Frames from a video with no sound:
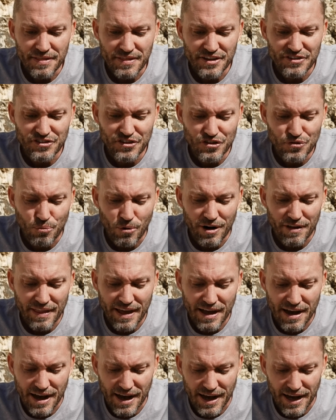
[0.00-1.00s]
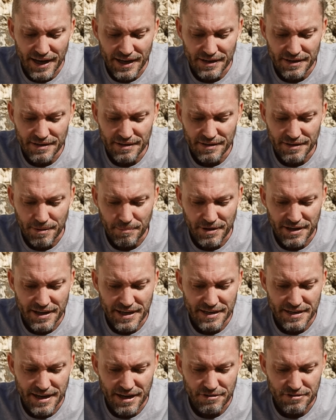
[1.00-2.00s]
This is where they hide. Let me
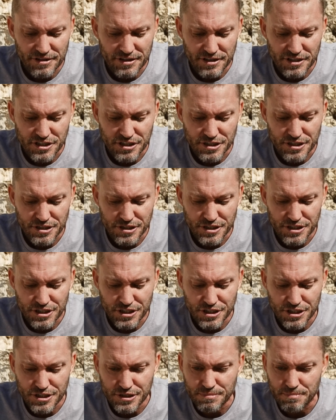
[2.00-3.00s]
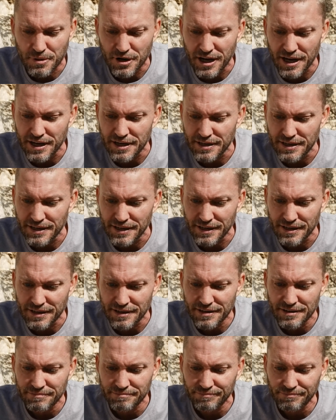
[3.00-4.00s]
get down to the spot
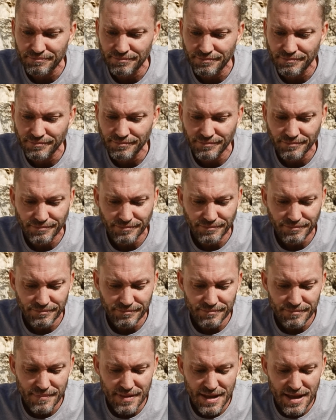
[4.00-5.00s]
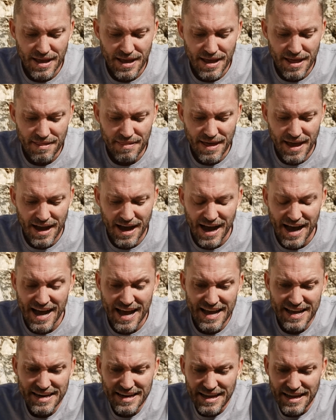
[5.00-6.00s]
here. They
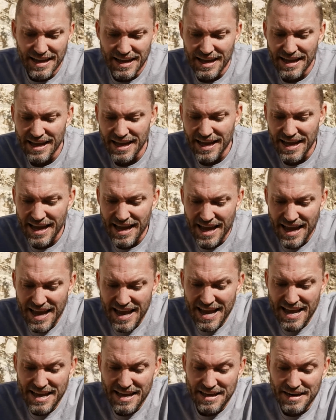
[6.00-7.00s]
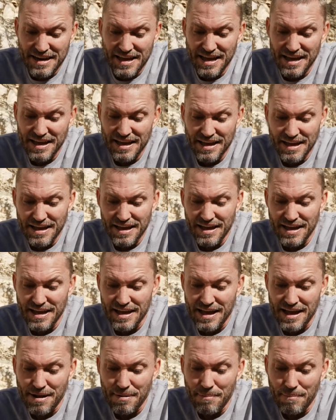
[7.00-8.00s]
hide in
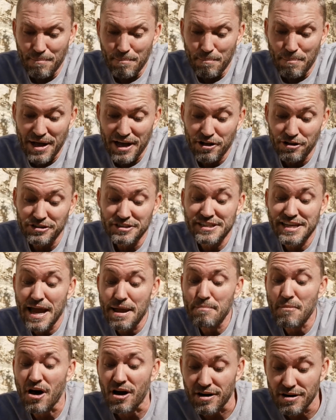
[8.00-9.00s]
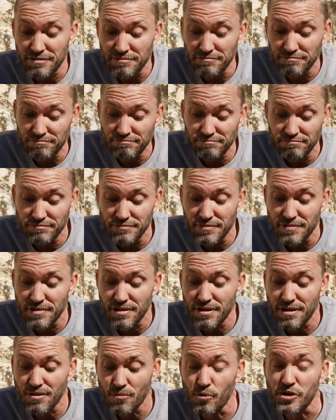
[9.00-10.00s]
Baal-tamar,
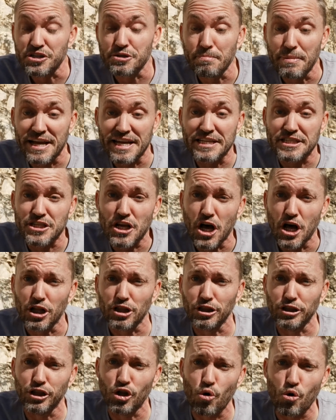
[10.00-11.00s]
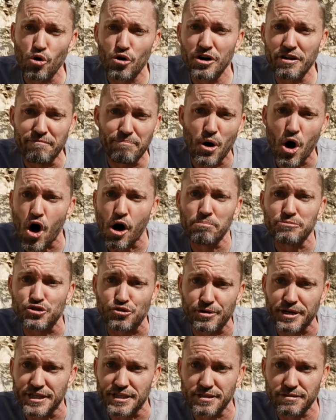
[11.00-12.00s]
which means Lord of palm
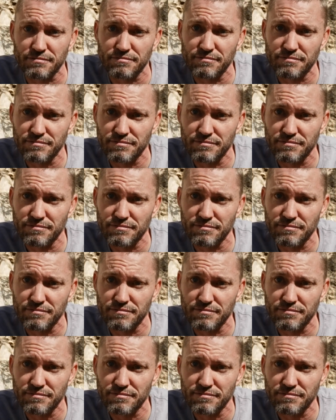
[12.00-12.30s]
trees.